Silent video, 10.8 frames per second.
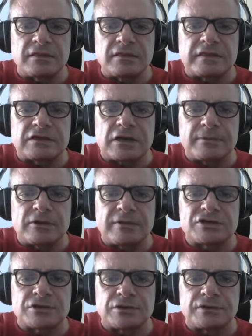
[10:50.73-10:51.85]
the
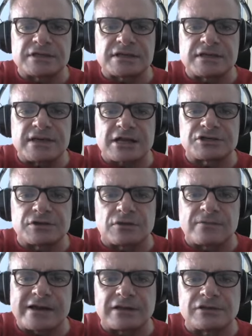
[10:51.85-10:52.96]
WHO listed national
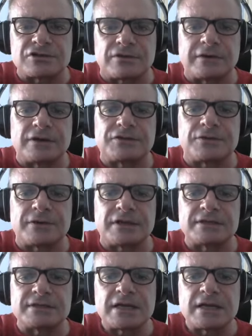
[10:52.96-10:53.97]
regulatory authorities,